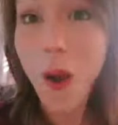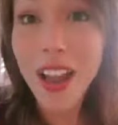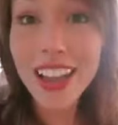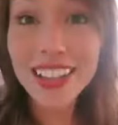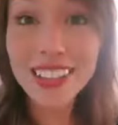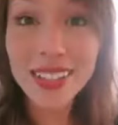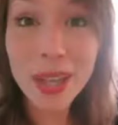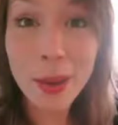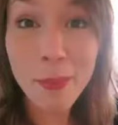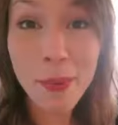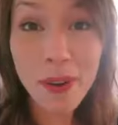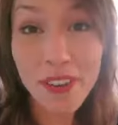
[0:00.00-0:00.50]

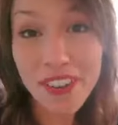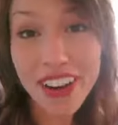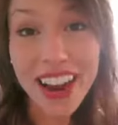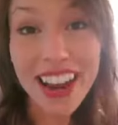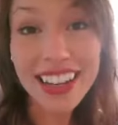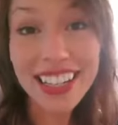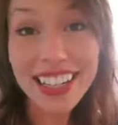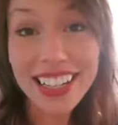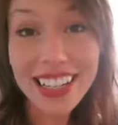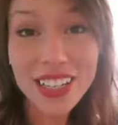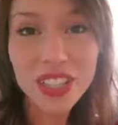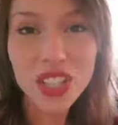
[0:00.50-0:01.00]
It's up
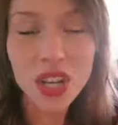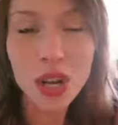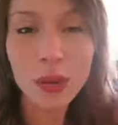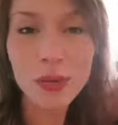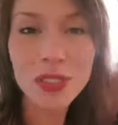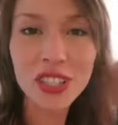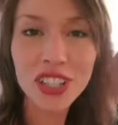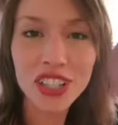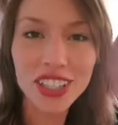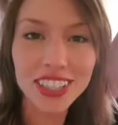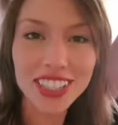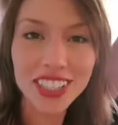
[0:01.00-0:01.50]
already. Oh, Toby
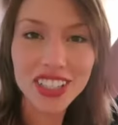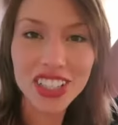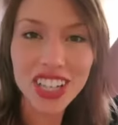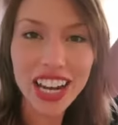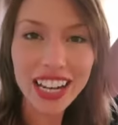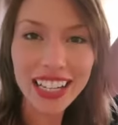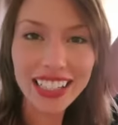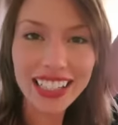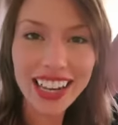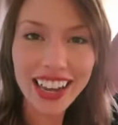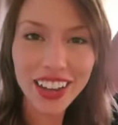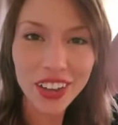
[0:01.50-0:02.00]
Turner, it.
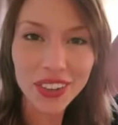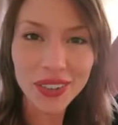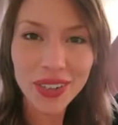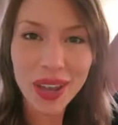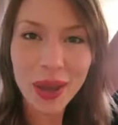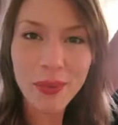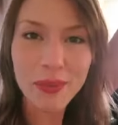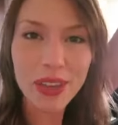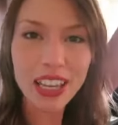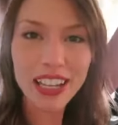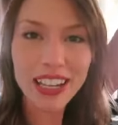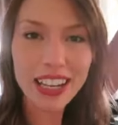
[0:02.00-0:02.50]
check it out.
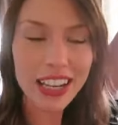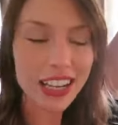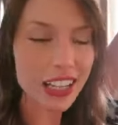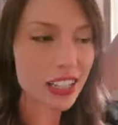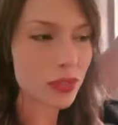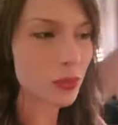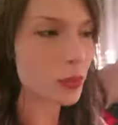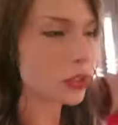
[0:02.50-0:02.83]
I'm in his.